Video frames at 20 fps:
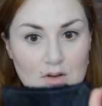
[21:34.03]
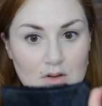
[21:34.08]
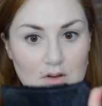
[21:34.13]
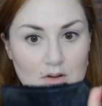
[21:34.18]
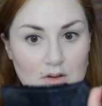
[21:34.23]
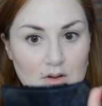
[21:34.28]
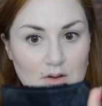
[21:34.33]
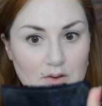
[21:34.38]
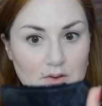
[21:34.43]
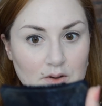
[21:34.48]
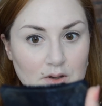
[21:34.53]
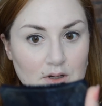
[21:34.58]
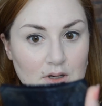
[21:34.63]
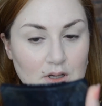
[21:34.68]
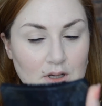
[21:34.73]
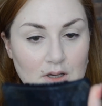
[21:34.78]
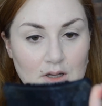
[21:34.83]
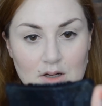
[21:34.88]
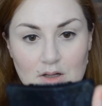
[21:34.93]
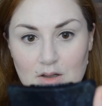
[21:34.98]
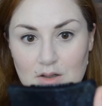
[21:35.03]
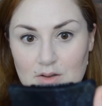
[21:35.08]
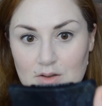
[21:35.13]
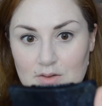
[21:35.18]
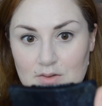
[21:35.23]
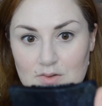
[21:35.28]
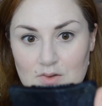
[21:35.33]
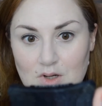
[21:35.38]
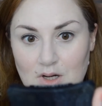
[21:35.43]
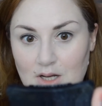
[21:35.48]
Now I'm gonna kind of look
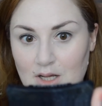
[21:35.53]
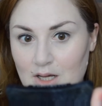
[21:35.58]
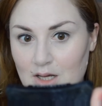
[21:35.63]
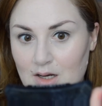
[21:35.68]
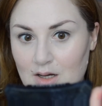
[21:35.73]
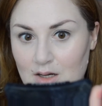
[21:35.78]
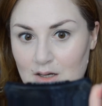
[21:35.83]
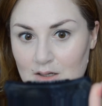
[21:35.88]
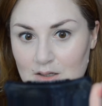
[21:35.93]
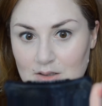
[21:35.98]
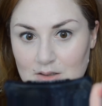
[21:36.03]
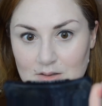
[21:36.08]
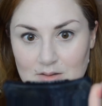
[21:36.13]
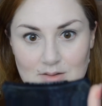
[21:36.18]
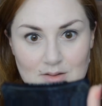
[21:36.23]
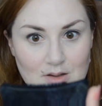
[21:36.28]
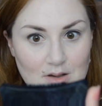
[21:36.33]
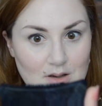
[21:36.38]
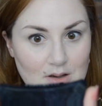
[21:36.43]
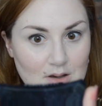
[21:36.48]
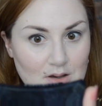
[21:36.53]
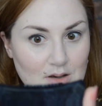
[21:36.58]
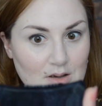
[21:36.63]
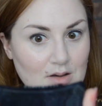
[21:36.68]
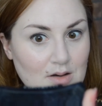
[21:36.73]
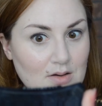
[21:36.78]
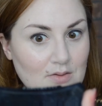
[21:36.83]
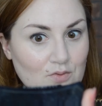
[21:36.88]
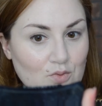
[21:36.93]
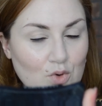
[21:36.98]
straight ahead and decide
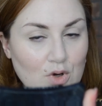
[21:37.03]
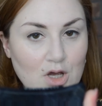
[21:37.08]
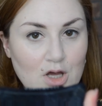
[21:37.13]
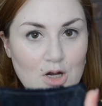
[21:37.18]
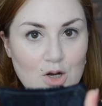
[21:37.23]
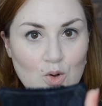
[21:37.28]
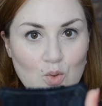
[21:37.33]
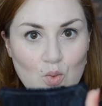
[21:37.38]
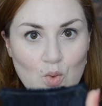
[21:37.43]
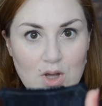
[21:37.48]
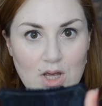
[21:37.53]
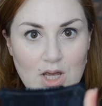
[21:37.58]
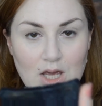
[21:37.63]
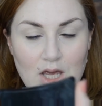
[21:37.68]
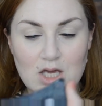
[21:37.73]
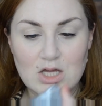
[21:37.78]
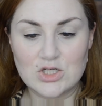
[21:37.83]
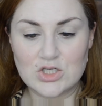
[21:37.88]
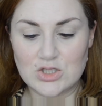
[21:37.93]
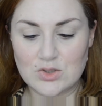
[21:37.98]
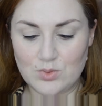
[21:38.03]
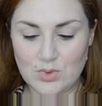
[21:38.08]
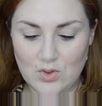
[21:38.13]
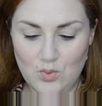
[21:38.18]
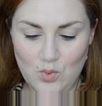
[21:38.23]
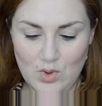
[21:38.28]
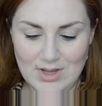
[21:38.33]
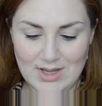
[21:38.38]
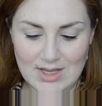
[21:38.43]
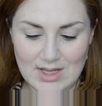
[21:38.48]
if we're gonna wing it. Should we
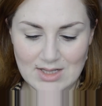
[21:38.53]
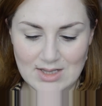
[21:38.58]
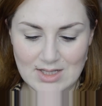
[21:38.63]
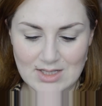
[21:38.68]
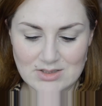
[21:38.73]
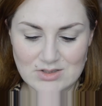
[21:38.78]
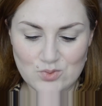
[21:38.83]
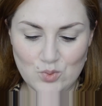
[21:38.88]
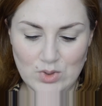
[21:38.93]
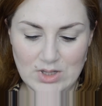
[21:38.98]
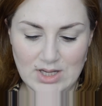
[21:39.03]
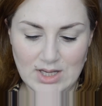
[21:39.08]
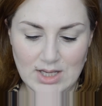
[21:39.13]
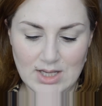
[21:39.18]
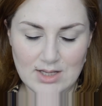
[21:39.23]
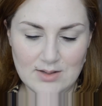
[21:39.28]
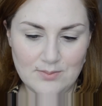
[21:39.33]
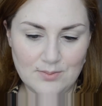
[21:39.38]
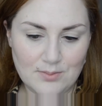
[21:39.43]
wing it? Let's wing it.